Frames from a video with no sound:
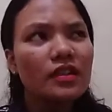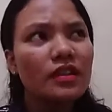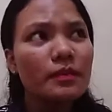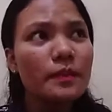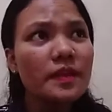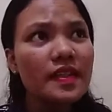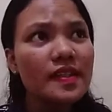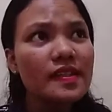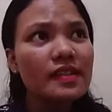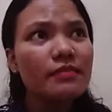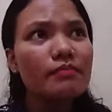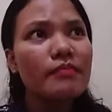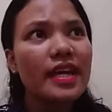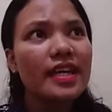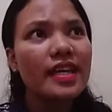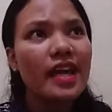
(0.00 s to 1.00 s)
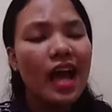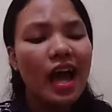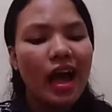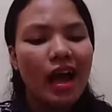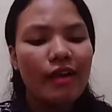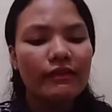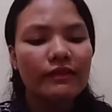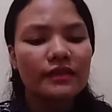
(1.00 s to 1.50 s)
A person may
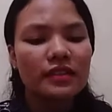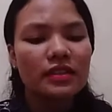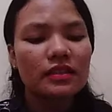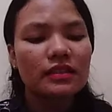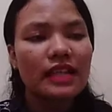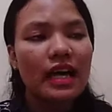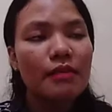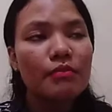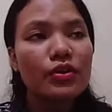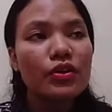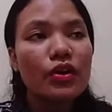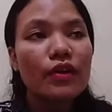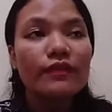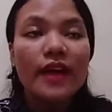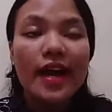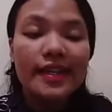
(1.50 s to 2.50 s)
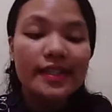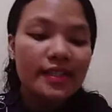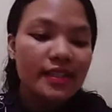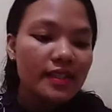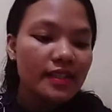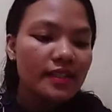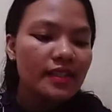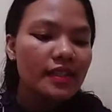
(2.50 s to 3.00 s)
have a number of
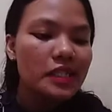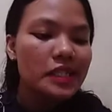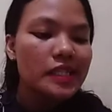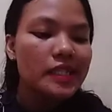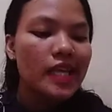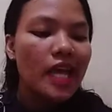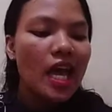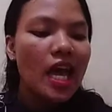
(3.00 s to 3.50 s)
identities,